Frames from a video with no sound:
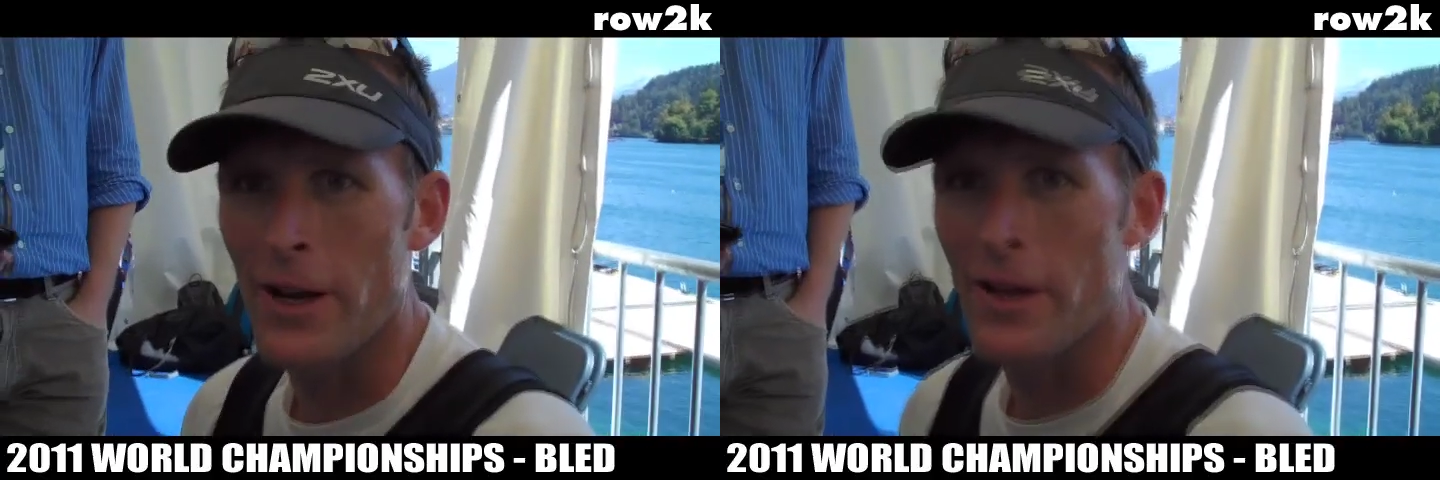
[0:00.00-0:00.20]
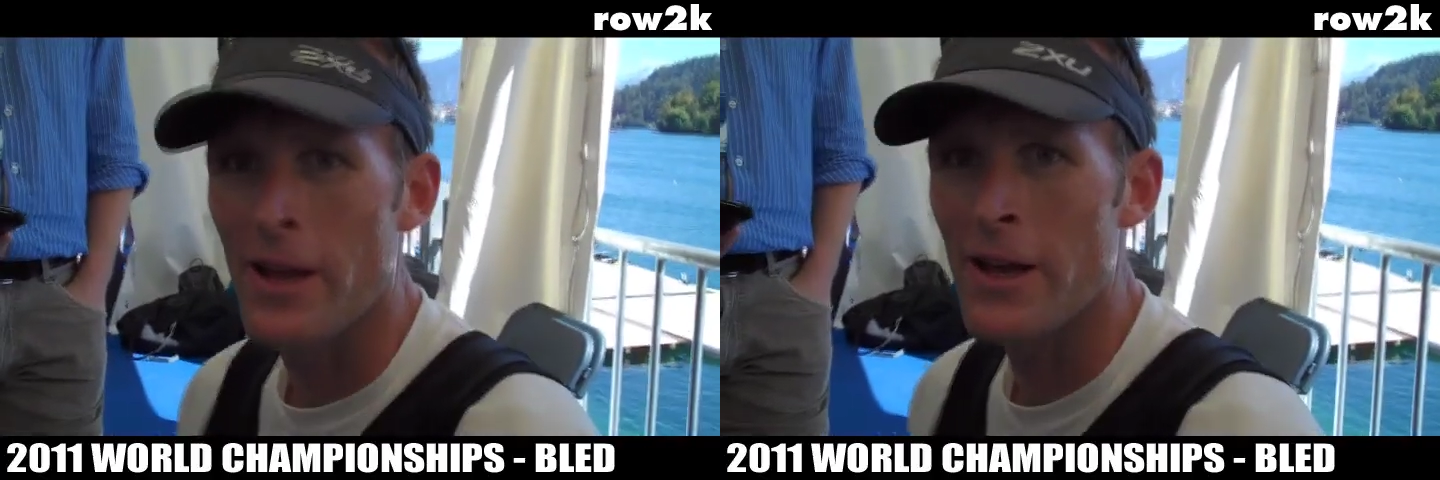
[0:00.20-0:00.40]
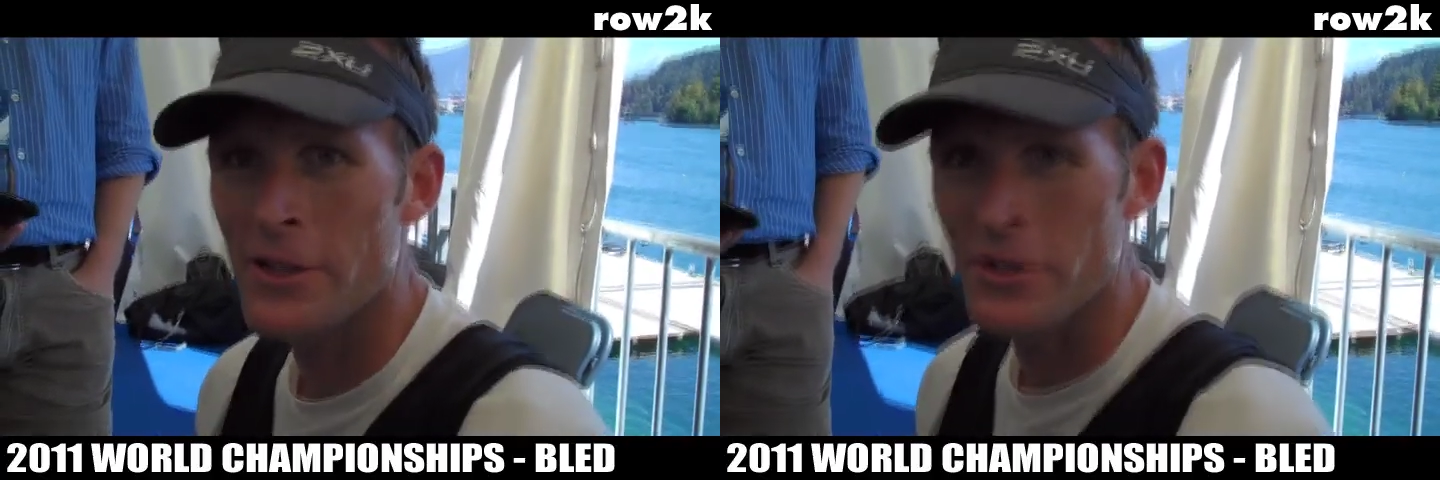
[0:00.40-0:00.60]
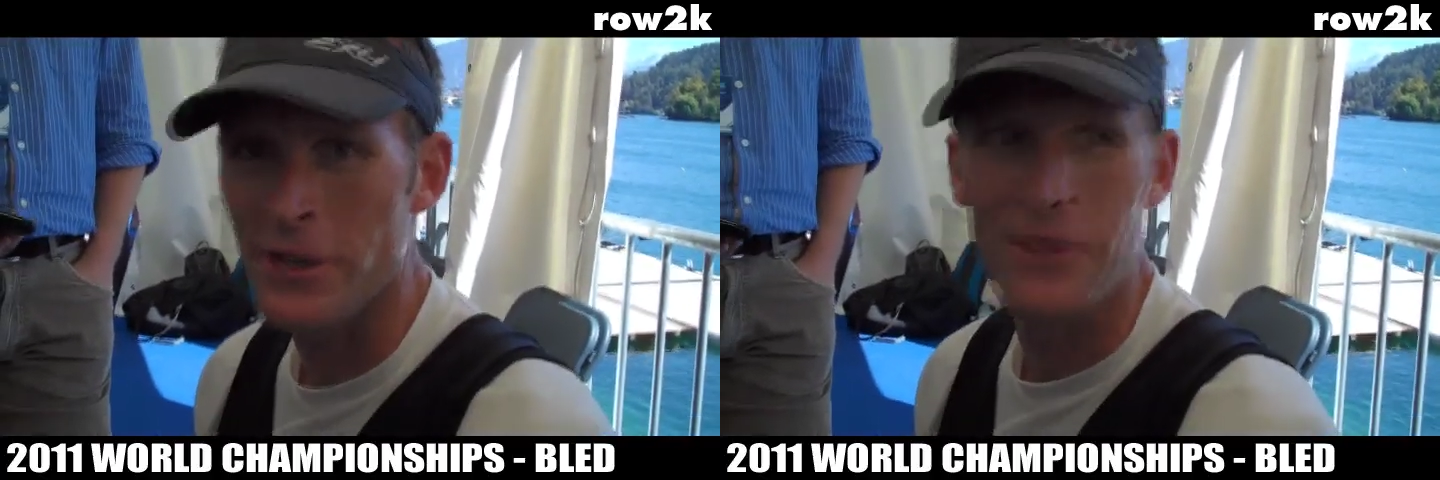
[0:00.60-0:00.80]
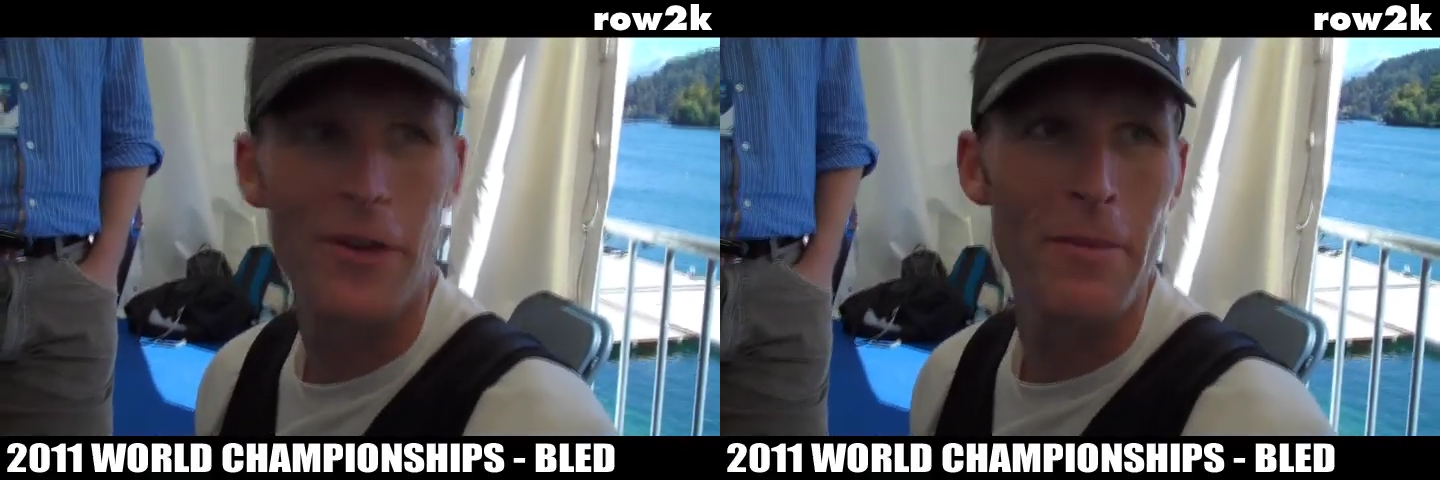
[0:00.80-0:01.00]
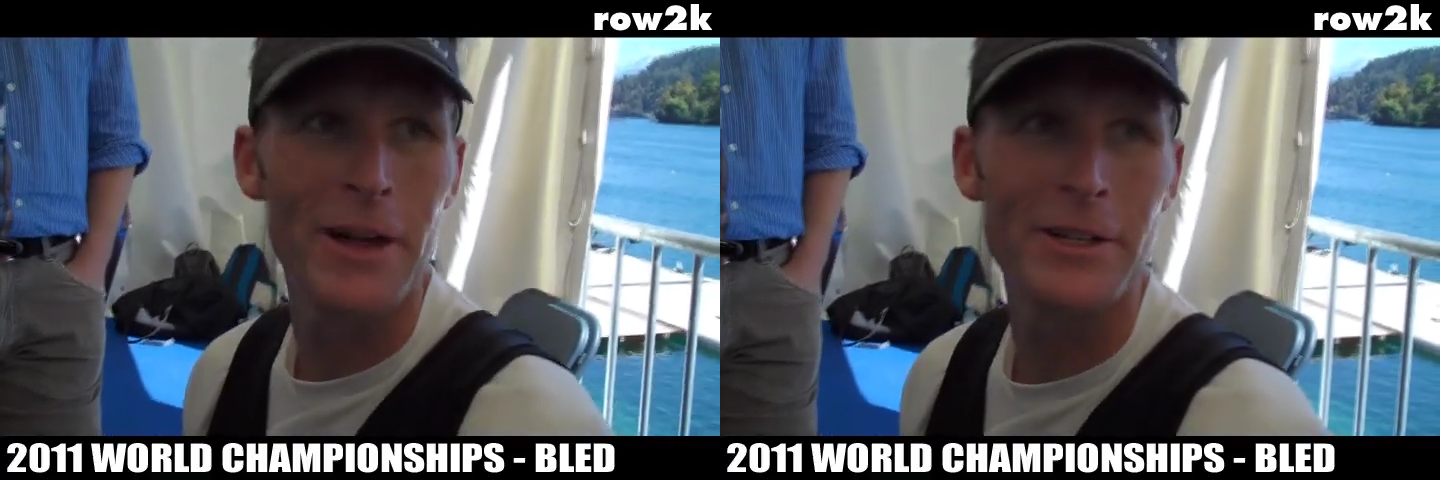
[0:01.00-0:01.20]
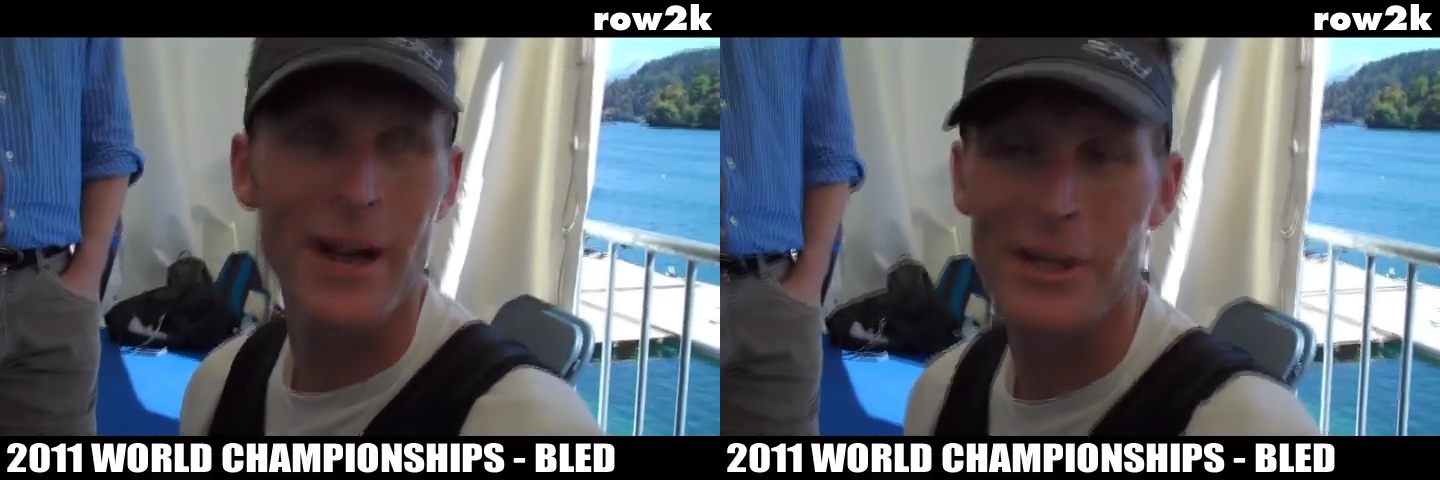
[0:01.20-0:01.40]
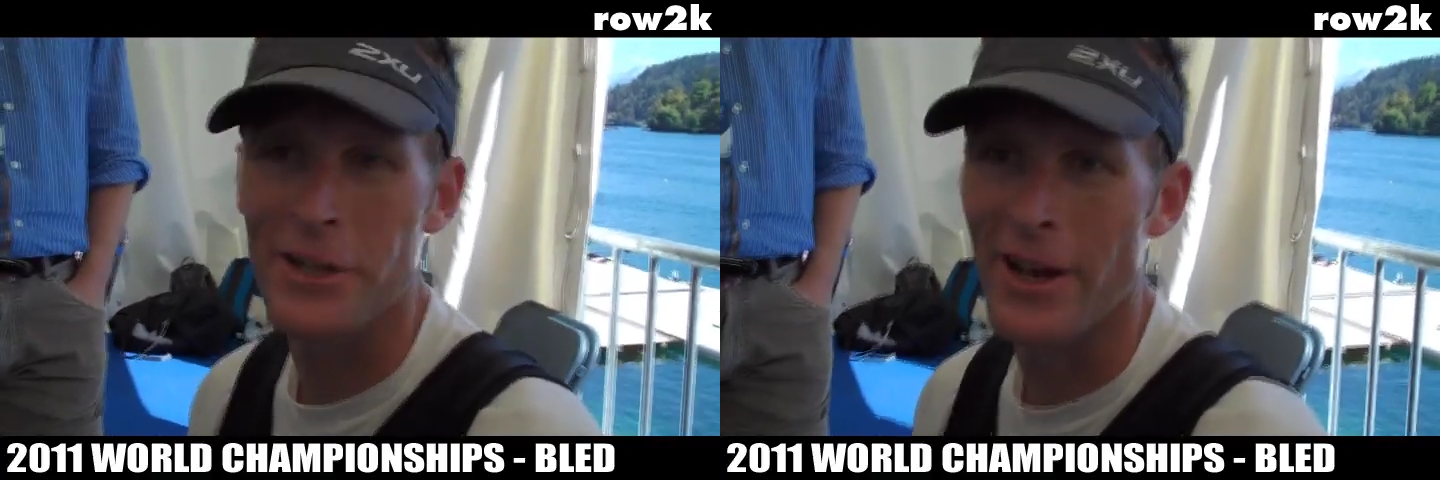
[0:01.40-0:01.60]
any stretch of the imagination.